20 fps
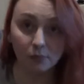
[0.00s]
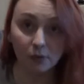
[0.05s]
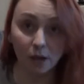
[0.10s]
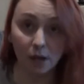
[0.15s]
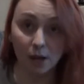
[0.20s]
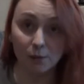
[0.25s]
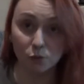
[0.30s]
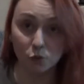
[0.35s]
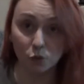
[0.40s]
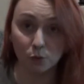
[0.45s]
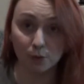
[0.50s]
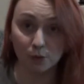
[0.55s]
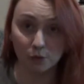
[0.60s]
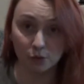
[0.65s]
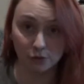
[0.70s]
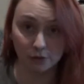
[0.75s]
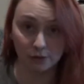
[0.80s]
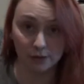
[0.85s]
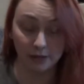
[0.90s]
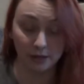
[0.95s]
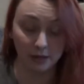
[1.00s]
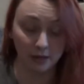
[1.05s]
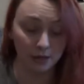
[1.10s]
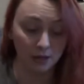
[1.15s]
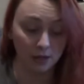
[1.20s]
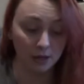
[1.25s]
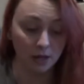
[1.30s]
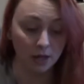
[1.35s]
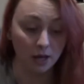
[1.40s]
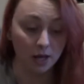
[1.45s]
absorbing urine.
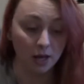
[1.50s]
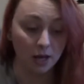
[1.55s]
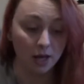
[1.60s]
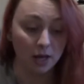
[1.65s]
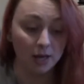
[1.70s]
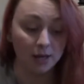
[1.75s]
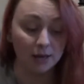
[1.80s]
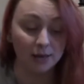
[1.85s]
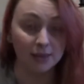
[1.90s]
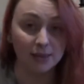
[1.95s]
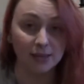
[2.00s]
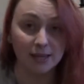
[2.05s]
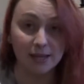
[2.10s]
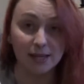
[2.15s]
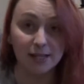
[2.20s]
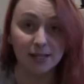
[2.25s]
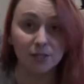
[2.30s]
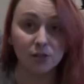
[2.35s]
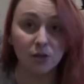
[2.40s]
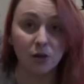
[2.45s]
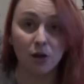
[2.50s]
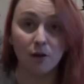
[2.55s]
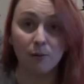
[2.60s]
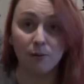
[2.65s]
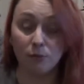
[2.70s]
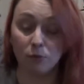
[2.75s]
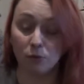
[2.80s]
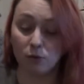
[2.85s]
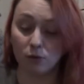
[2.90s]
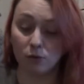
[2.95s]
These are
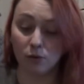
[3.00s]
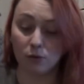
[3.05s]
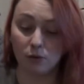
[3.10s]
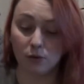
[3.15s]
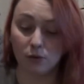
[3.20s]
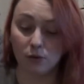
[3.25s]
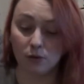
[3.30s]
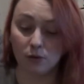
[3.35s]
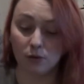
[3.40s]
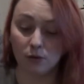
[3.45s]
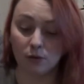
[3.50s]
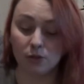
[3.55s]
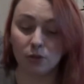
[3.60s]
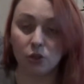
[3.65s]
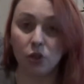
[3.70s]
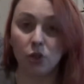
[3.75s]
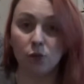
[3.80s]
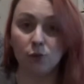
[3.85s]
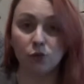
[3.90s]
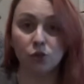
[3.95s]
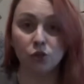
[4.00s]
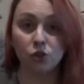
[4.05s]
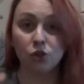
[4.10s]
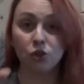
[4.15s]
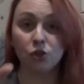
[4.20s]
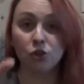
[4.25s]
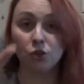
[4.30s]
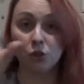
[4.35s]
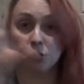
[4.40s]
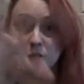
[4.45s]
more to
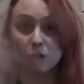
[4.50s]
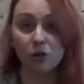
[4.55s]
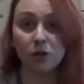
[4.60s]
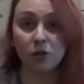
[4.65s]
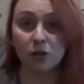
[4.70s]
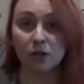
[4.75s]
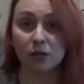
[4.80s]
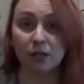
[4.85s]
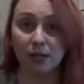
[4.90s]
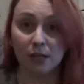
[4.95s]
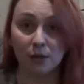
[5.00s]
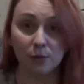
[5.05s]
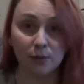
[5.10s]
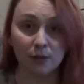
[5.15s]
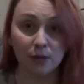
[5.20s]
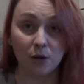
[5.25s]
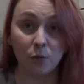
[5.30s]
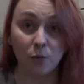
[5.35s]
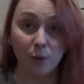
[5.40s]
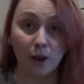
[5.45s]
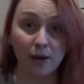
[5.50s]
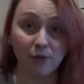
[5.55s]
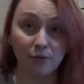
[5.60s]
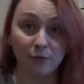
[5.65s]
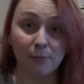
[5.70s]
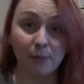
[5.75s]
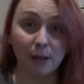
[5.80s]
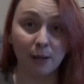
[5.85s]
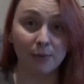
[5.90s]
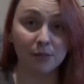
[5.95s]
suck the liquid away
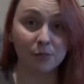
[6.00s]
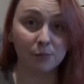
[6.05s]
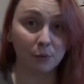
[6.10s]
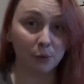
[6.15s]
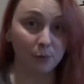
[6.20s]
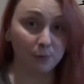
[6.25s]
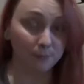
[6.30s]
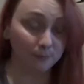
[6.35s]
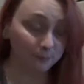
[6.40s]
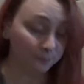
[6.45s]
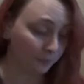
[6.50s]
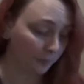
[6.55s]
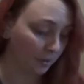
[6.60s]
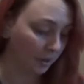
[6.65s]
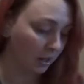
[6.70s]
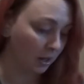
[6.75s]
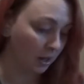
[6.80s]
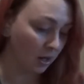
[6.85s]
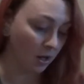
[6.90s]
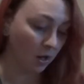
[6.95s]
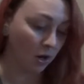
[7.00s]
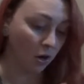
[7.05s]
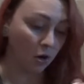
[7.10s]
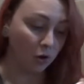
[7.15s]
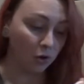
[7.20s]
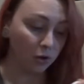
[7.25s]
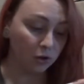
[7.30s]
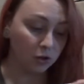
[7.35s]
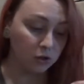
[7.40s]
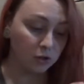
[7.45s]
from baby's bum.
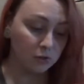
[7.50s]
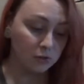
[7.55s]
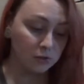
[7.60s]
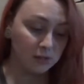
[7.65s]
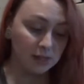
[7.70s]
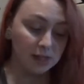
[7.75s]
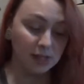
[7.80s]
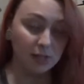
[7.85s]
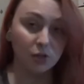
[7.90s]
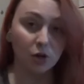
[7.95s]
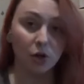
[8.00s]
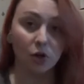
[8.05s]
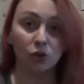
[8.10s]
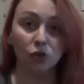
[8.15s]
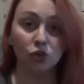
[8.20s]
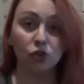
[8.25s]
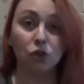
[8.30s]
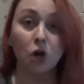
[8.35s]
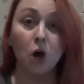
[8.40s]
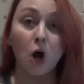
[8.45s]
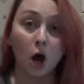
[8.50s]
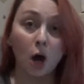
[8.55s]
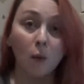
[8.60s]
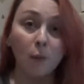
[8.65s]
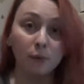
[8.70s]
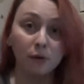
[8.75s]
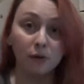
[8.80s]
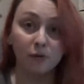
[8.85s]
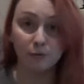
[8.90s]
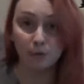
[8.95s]
I use these on
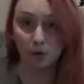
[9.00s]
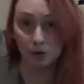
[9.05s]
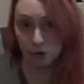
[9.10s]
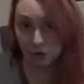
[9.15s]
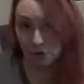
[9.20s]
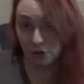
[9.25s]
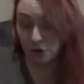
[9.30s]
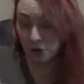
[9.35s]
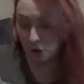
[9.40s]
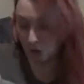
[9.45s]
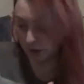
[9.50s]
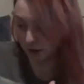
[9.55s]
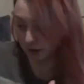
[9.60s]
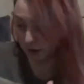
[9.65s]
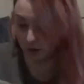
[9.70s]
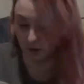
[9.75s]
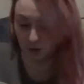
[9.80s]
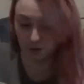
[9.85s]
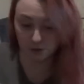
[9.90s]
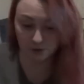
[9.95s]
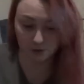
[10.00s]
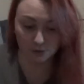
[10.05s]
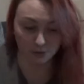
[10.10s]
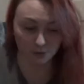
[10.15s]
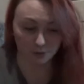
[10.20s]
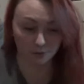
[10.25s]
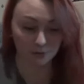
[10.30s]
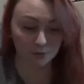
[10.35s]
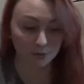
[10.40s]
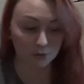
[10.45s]
top of my other liners,
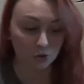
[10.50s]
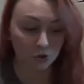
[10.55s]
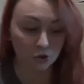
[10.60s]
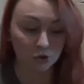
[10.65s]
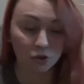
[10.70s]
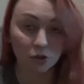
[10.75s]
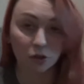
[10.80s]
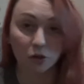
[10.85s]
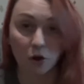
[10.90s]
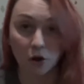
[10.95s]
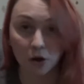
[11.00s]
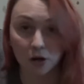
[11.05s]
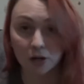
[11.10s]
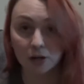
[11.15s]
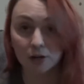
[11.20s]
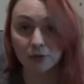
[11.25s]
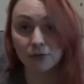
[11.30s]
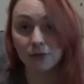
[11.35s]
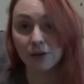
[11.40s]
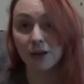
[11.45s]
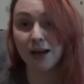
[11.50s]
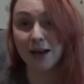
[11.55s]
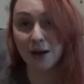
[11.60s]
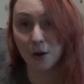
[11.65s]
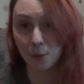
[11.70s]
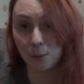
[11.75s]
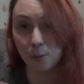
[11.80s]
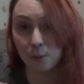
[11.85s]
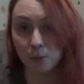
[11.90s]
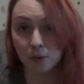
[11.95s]
so just to kind of
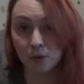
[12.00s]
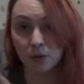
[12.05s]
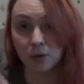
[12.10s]
help